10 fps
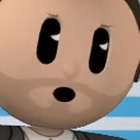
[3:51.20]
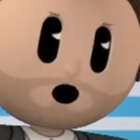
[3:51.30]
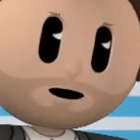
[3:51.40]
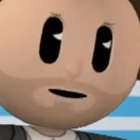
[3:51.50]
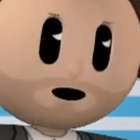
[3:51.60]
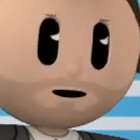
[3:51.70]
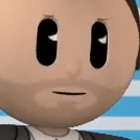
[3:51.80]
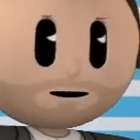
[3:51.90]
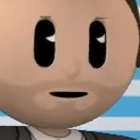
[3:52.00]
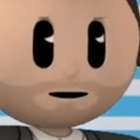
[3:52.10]
what did
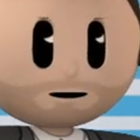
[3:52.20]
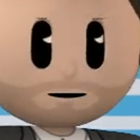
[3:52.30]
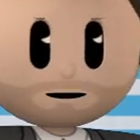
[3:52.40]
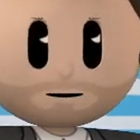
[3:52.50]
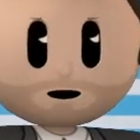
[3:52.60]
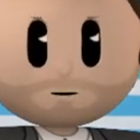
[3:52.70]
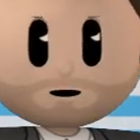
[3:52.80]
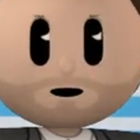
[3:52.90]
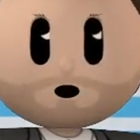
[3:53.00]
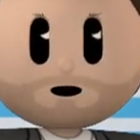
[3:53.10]
I say to make this
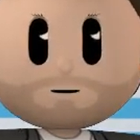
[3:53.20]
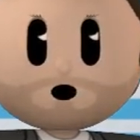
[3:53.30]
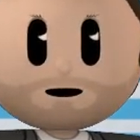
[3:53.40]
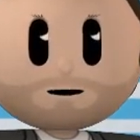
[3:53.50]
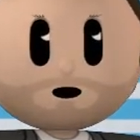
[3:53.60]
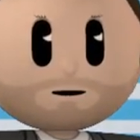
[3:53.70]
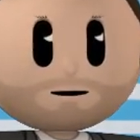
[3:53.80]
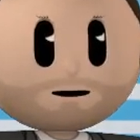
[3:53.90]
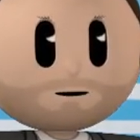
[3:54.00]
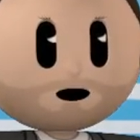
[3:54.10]
person walk right
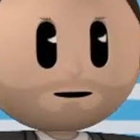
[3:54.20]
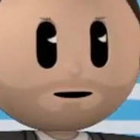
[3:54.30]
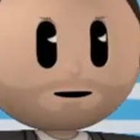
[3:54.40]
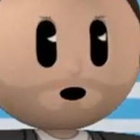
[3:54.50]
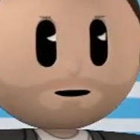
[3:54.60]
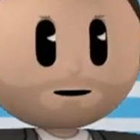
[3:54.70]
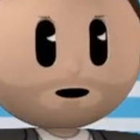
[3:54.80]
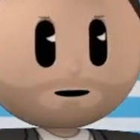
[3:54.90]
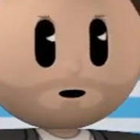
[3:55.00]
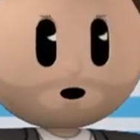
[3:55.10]
past me like they don't
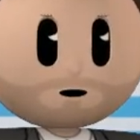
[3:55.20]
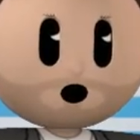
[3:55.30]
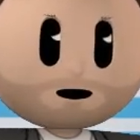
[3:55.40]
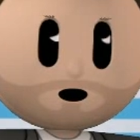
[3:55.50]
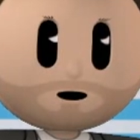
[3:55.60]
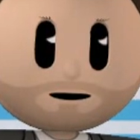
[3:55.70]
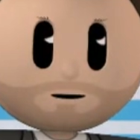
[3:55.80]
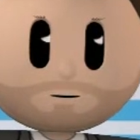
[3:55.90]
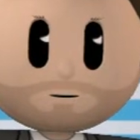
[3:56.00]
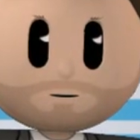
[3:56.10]
even know who I am?
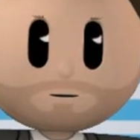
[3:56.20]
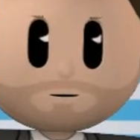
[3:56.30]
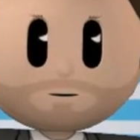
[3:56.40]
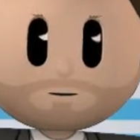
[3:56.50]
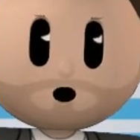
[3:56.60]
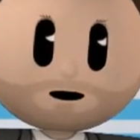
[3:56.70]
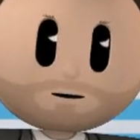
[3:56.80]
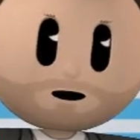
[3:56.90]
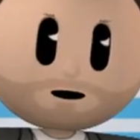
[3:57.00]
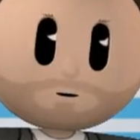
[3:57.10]

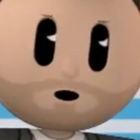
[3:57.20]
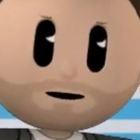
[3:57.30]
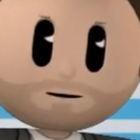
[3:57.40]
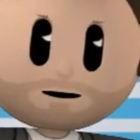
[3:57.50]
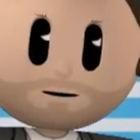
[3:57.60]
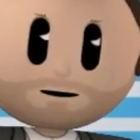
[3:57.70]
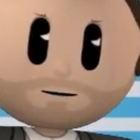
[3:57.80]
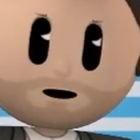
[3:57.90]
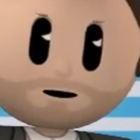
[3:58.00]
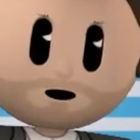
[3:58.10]
Well, the truth is this
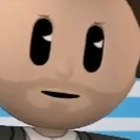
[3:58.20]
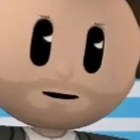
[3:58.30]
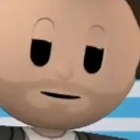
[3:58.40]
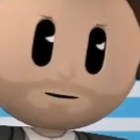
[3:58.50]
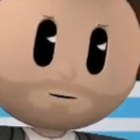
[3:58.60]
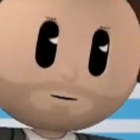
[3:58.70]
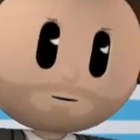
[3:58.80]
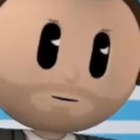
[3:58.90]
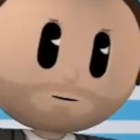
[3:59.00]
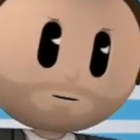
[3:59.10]
is a tactic.
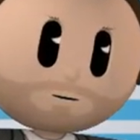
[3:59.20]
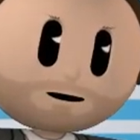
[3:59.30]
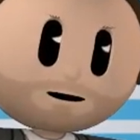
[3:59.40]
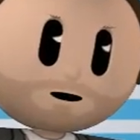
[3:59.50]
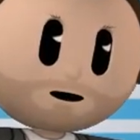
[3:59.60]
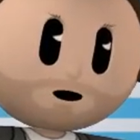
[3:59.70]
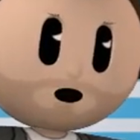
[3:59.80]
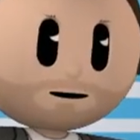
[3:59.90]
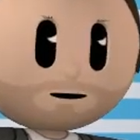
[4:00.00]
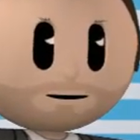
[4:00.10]
It's a
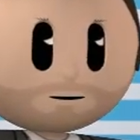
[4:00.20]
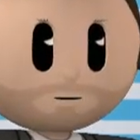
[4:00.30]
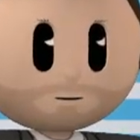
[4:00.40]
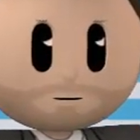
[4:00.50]
tactic.